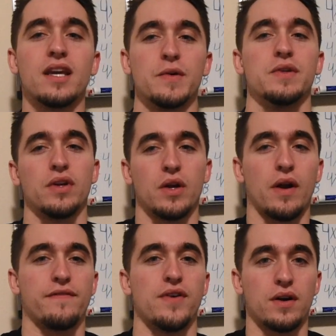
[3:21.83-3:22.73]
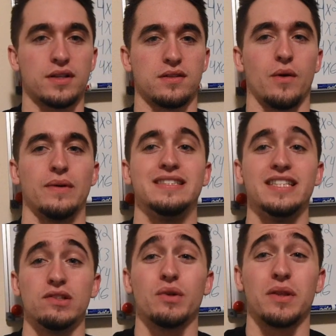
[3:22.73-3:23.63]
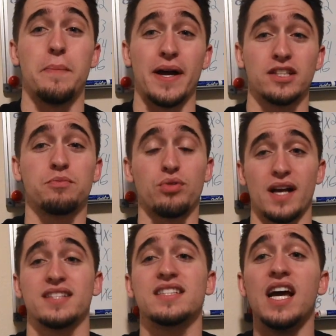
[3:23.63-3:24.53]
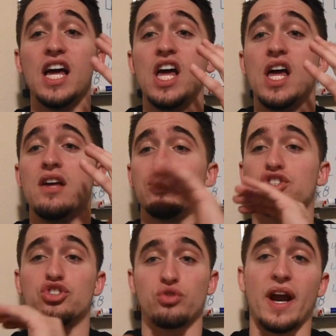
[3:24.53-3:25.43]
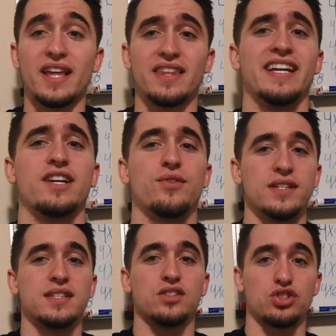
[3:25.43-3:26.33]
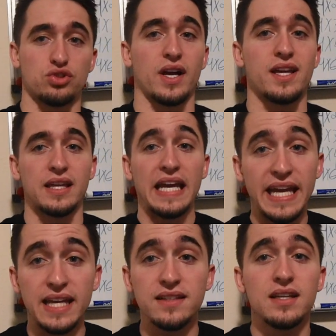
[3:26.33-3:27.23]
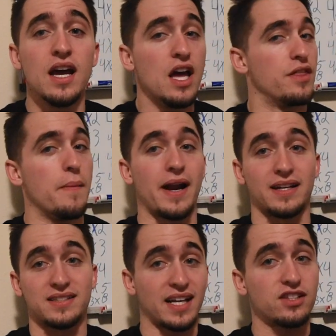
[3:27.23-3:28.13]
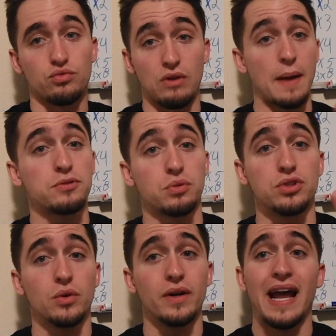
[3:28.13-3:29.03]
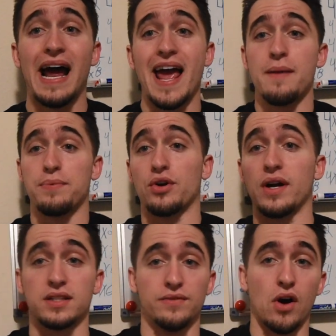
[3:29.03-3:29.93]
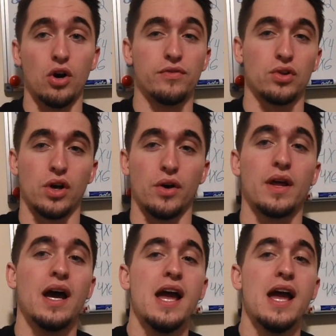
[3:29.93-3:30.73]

thing we really want to focus on when dealing with bench press strength and increasing the strength is the amount of sets and reps we're doing and progressive overload.